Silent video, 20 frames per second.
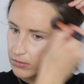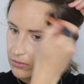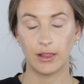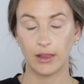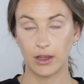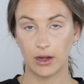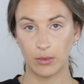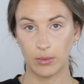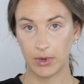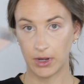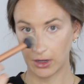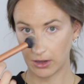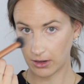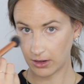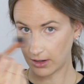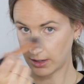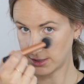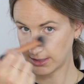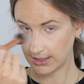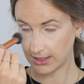A little bit
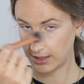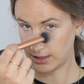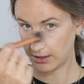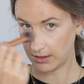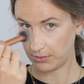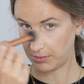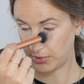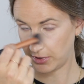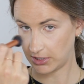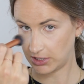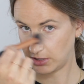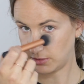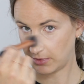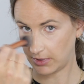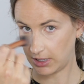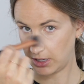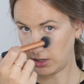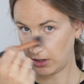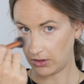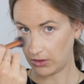across the bridge of
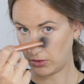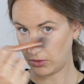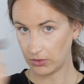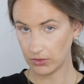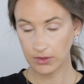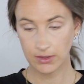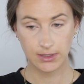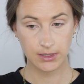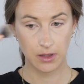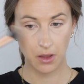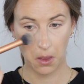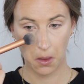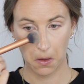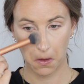my nose.